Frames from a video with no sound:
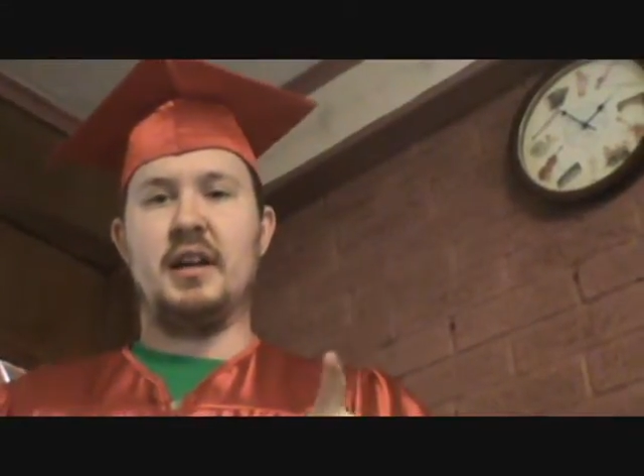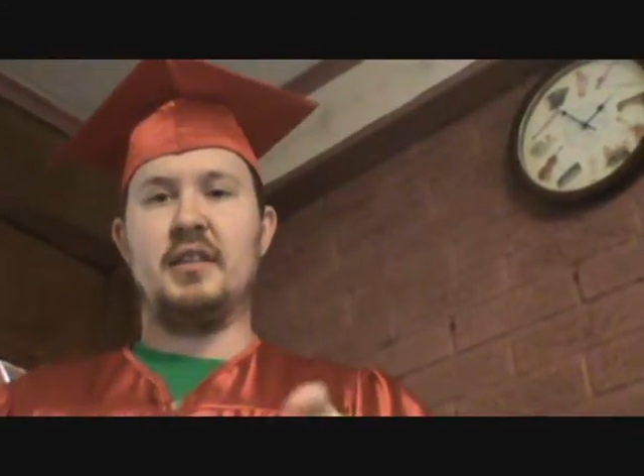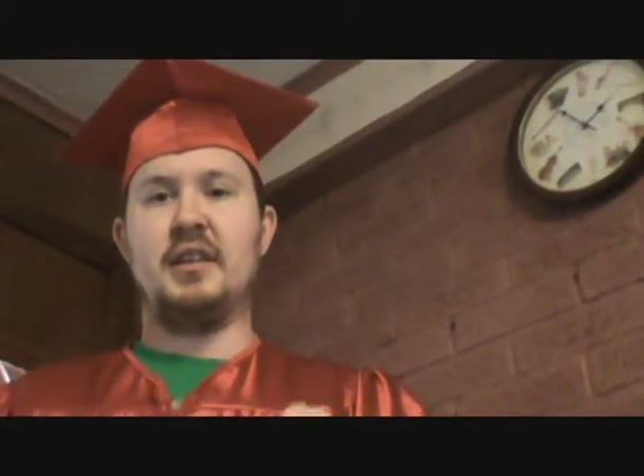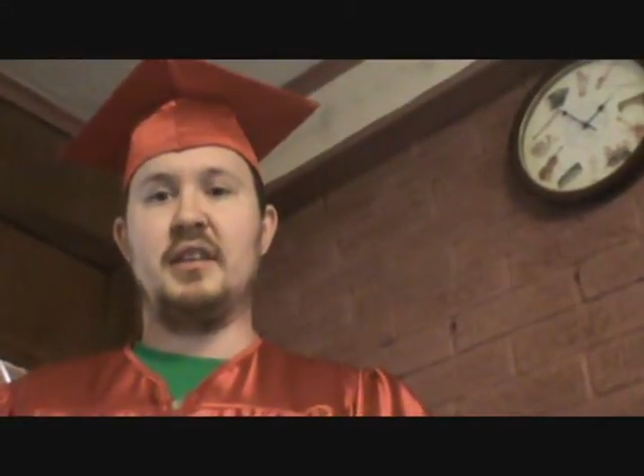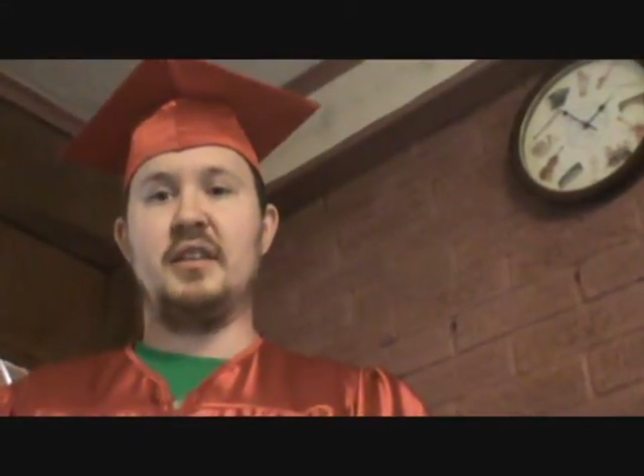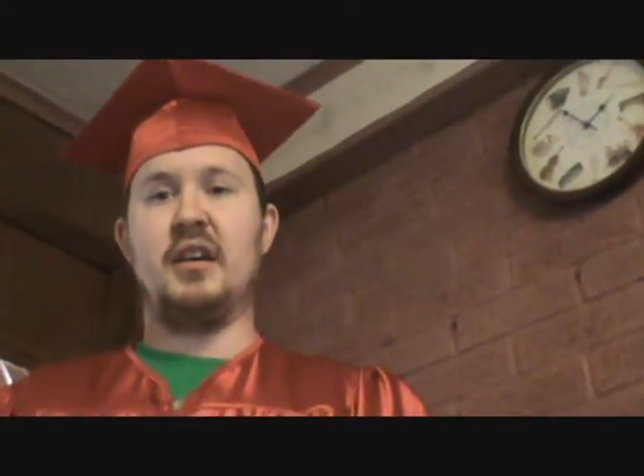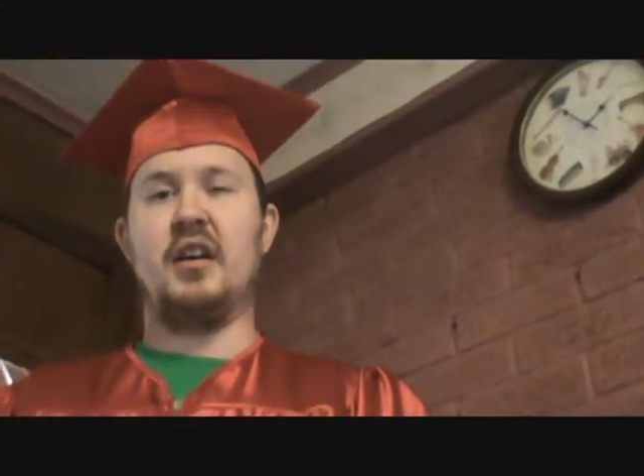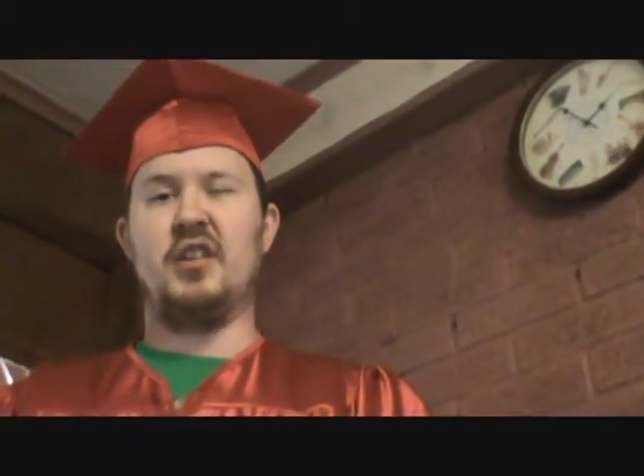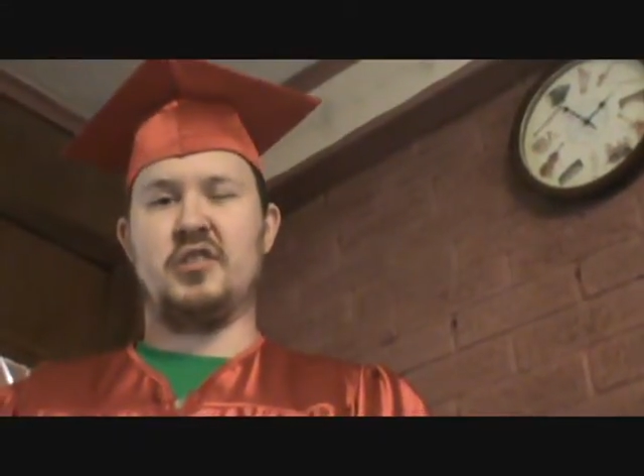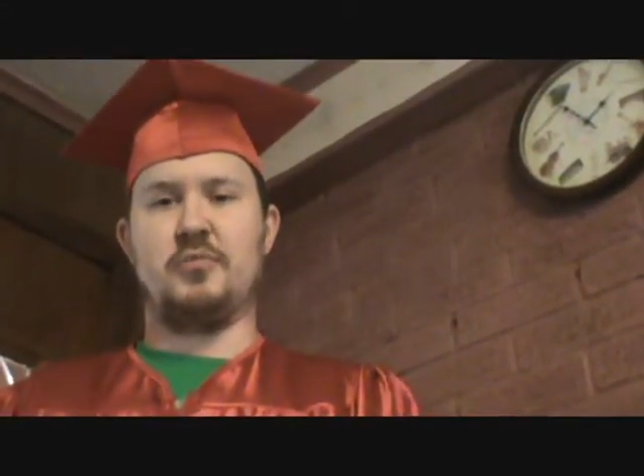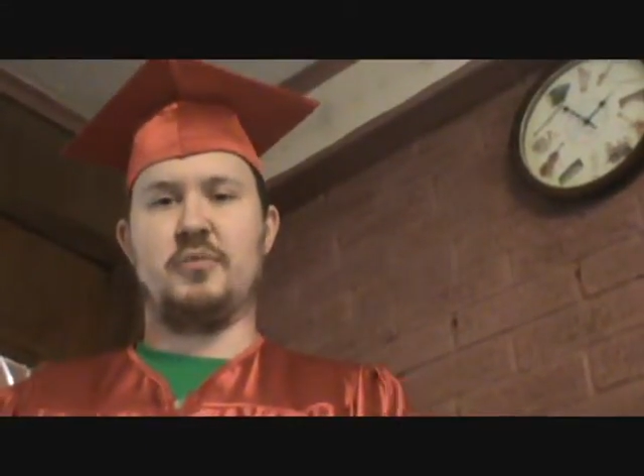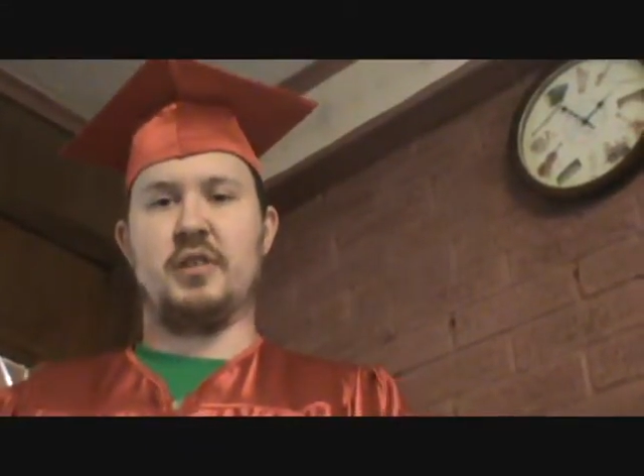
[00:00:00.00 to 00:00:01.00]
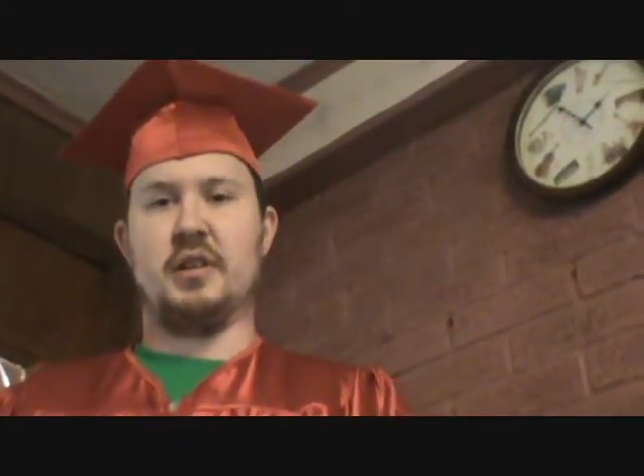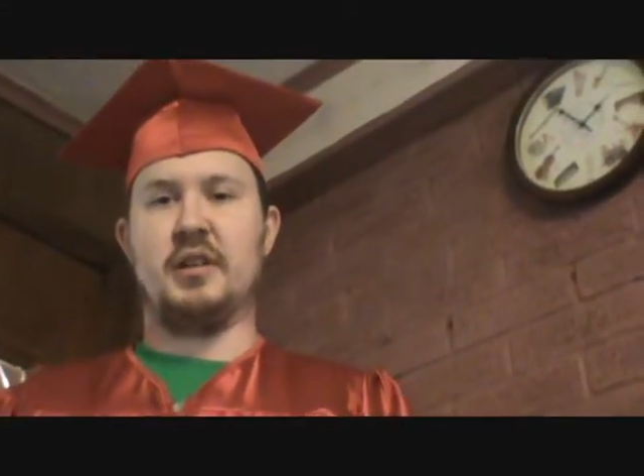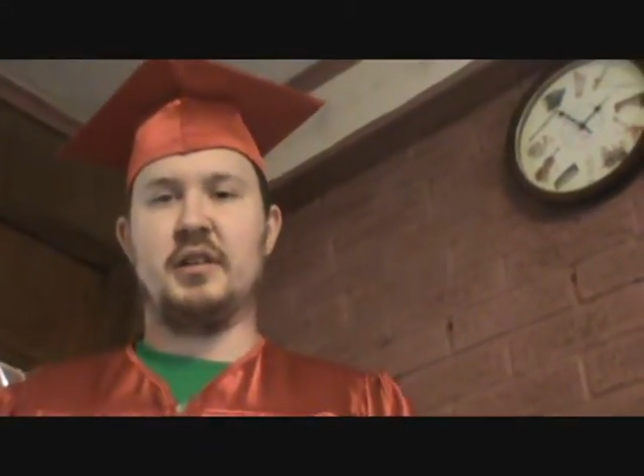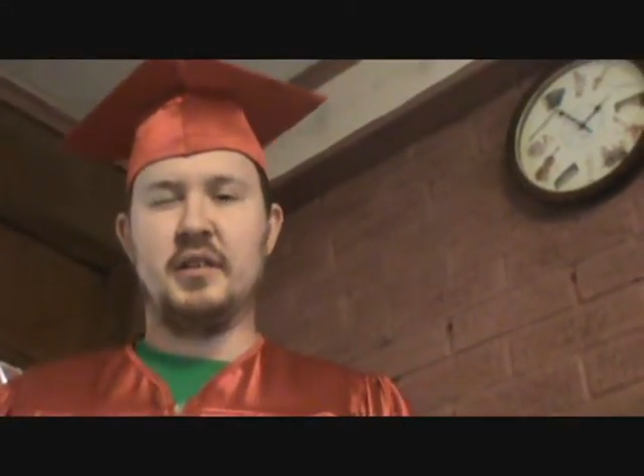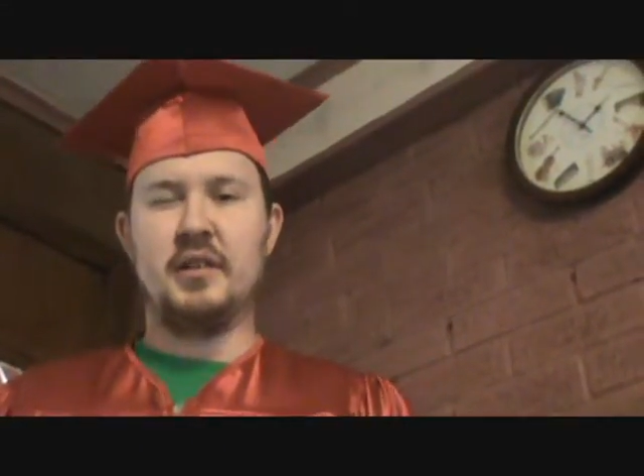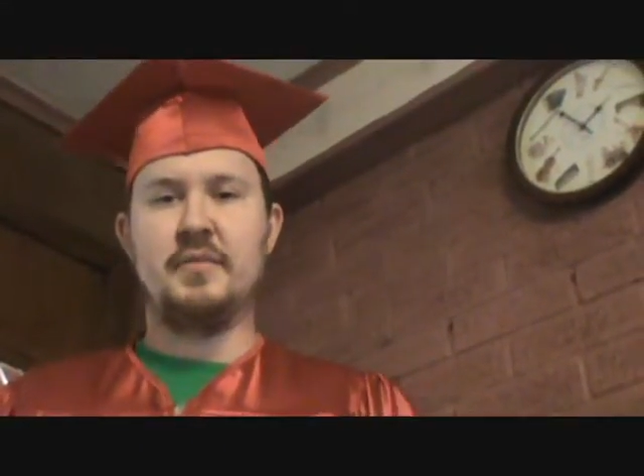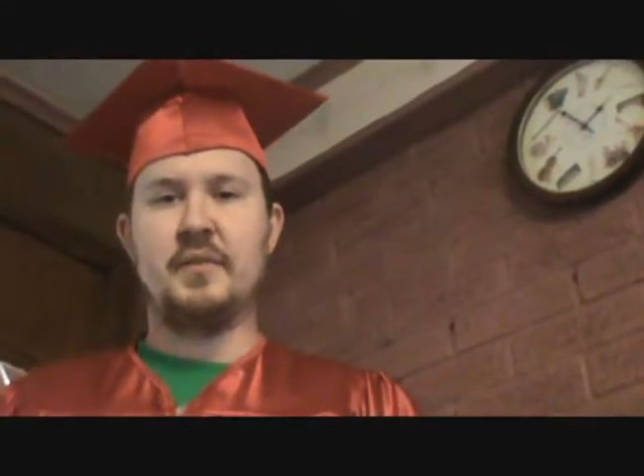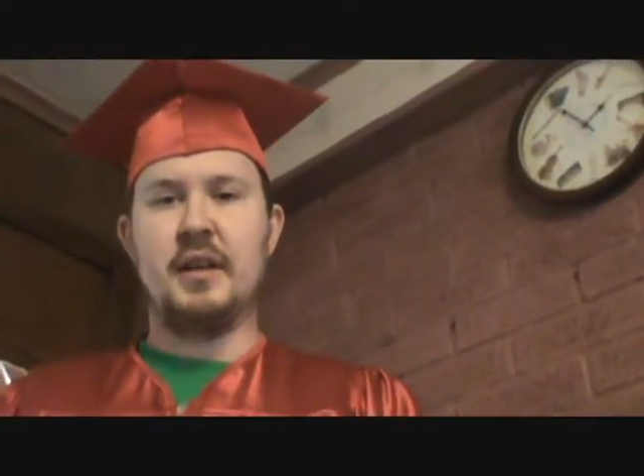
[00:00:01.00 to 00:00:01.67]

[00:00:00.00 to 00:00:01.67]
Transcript: and the awesome kind.